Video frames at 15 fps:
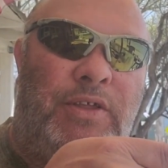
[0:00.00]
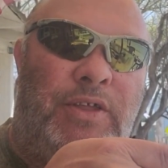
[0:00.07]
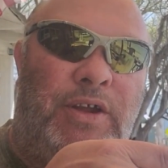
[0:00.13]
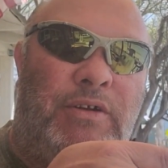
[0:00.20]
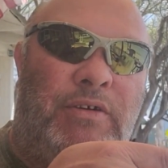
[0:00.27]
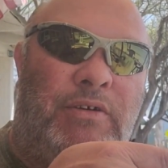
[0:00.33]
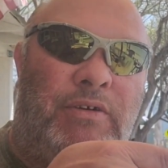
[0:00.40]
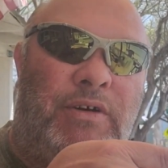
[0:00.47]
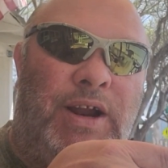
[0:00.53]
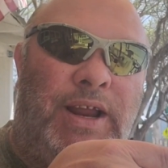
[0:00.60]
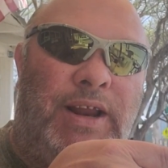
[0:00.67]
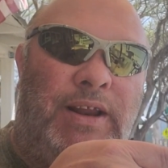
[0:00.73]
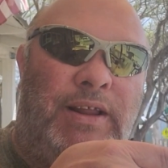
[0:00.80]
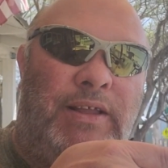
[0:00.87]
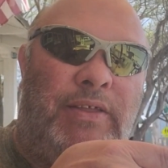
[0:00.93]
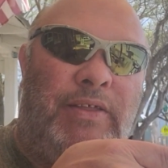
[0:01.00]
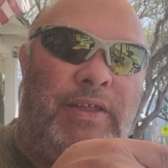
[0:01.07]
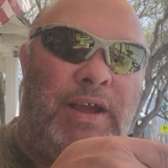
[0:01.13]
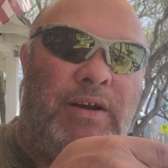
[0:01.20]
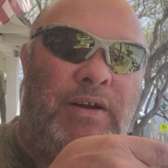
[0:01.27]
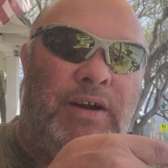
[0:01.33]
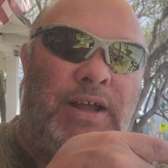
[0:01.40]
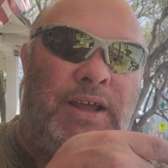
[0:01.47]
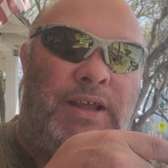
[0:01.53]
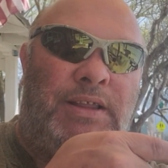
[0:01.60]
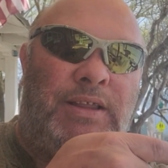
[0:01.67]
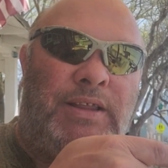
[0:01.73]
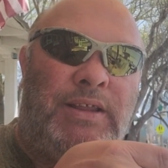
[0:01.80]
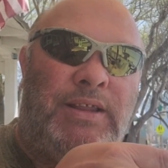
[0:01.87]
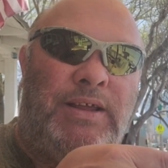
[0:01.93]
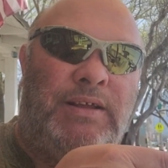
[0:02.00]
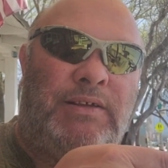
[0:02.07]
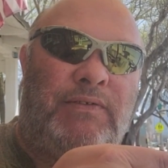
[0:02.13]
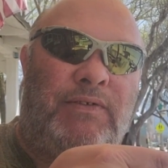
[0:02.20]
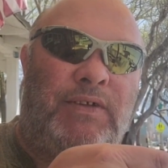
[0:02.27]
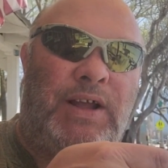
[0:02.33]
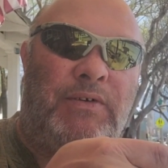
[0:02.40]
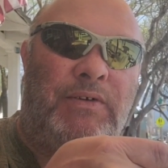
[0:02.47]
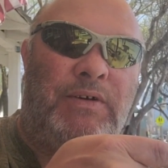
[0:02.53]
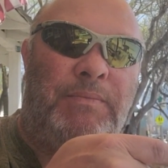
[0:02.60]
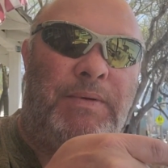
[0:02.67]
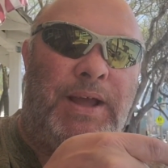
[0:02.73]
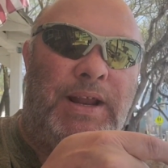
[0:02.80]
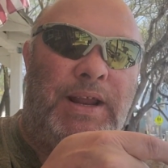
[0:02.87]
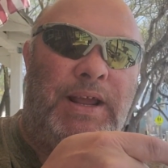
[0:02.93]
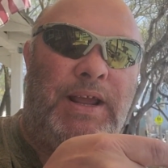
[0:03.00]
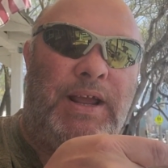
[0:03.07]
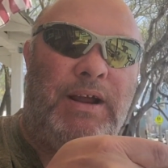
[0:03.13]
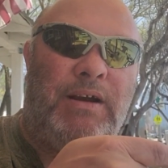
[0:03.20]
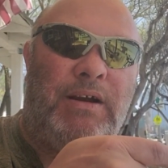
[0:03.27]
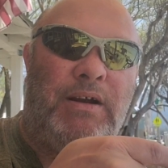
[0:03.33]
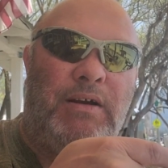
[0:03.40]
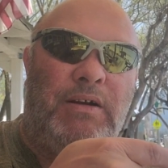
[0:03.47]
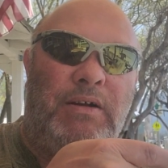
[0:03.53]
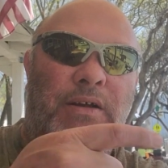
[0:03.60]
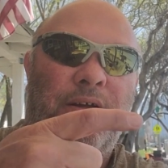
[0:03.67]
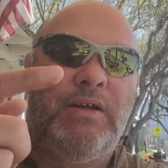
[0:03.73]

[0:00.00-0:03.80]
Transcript: they're right there in this flower bed here.